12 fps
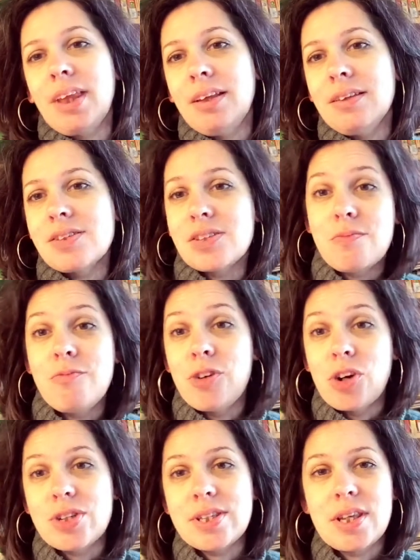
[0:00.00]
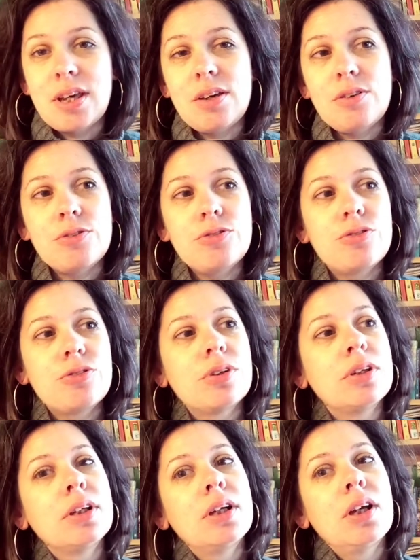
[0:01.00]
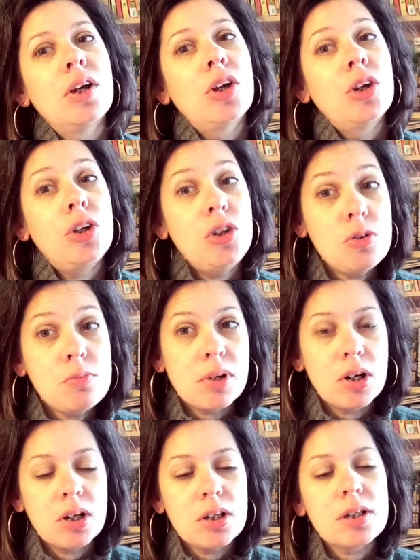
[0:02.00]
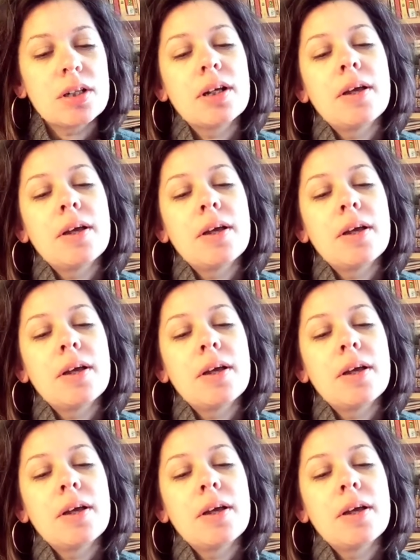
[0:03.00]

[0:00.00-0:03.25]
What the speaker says: subversive humor,